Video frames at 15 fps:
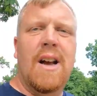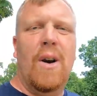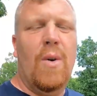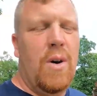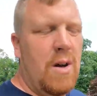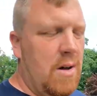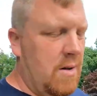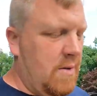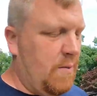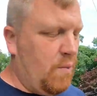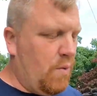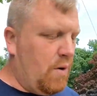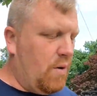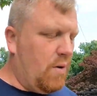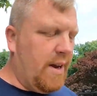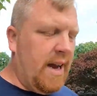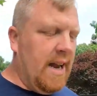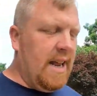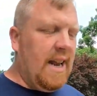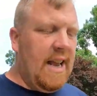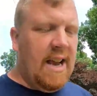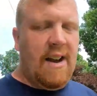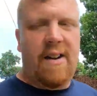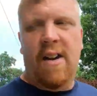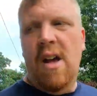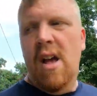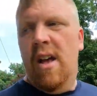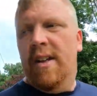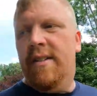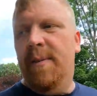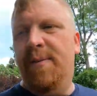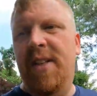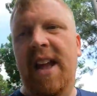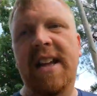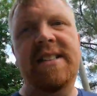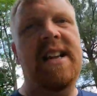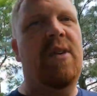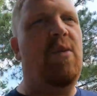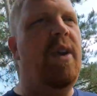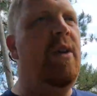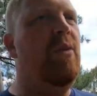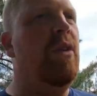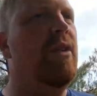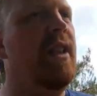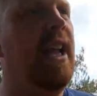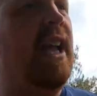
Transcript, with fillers: So, we'll get it here. Some things that we will